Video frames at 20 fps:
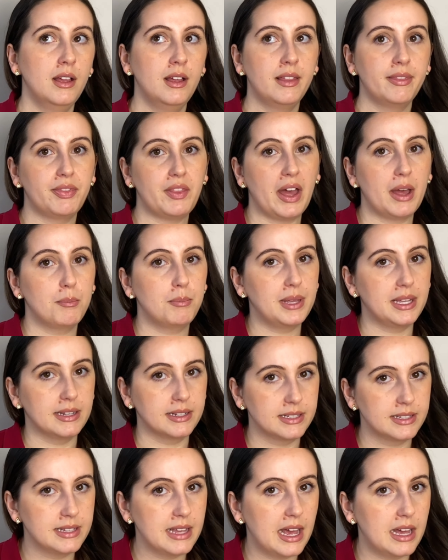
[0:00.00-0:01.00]
That being
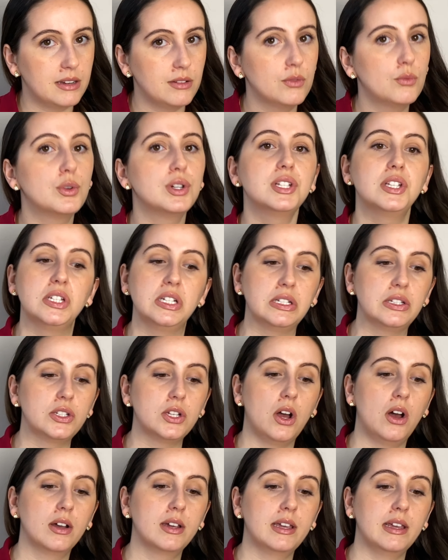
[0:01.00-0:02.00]
said, we're still
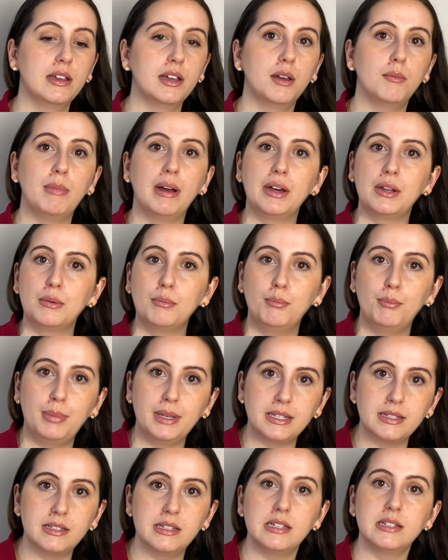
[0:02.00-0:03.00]
talking about a
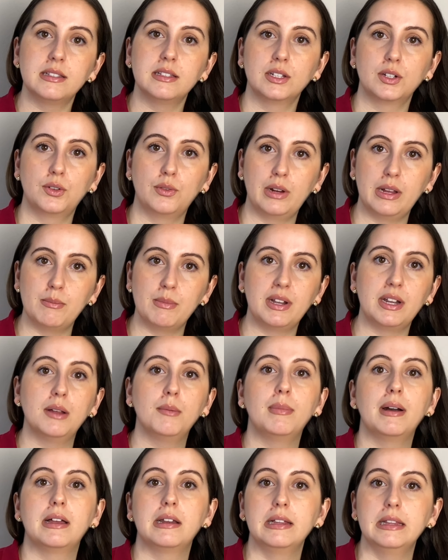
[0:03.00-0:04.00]
business agreement,
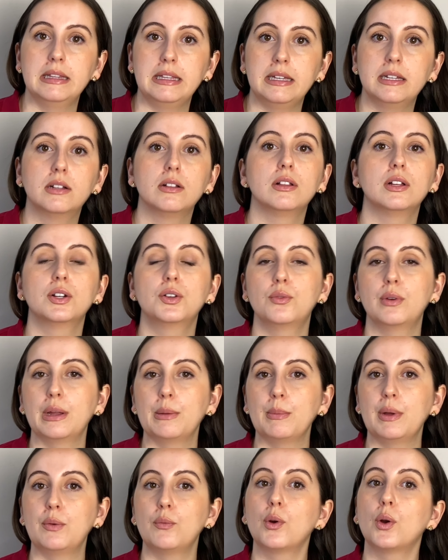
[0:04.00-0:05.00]
about a legal
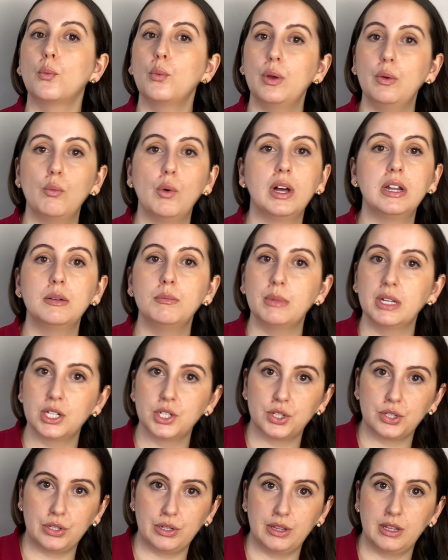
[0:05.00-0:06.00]
agreement where we want to make
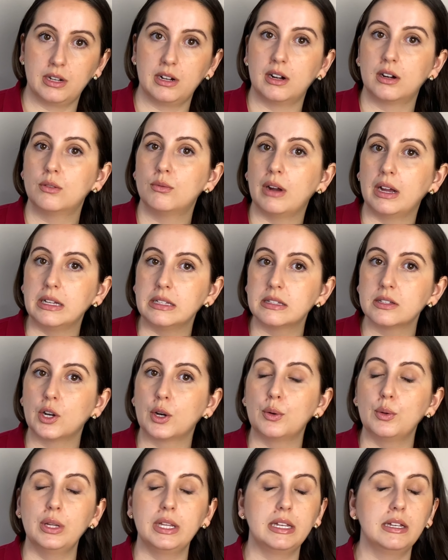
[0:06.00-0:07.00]
sure that our rights are
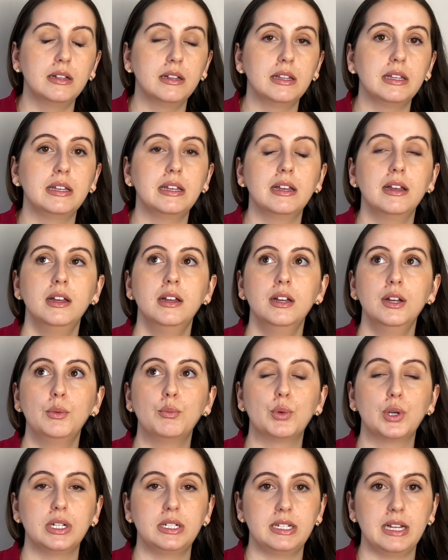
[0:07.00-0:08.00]
legally
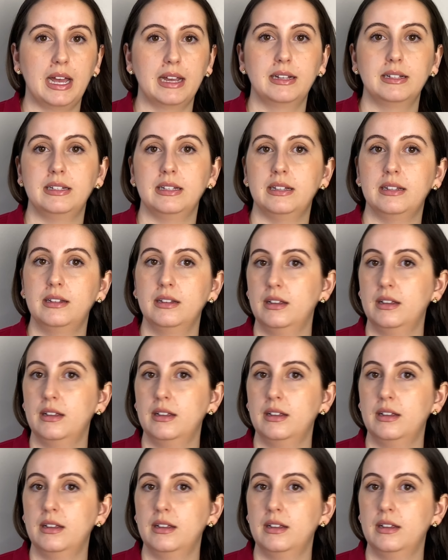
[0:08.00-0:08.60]
protected